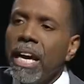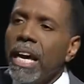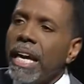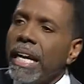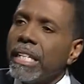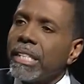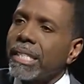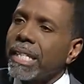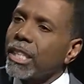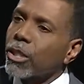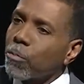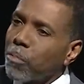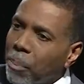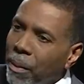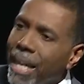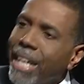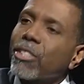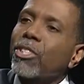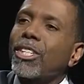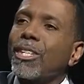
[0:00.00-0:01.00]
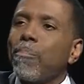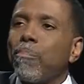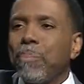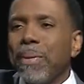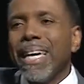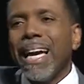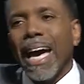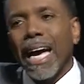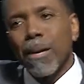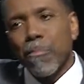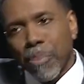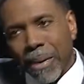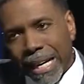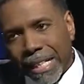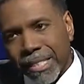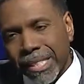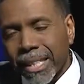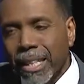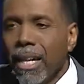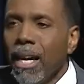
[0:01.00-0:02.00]
He says, blessed to be a
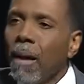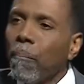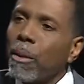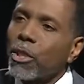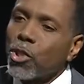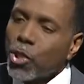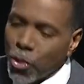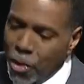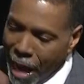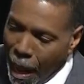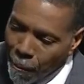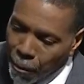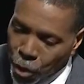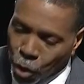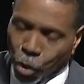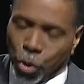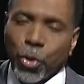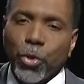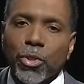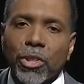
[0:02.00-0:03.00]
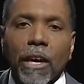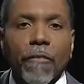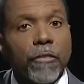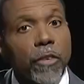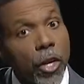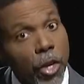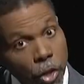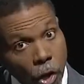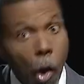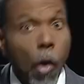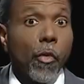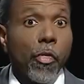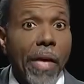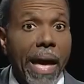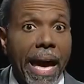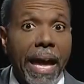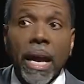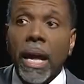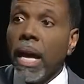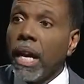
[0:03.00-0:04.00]
blessing, but you're not mature enough to know
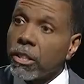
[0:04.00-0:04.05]
that.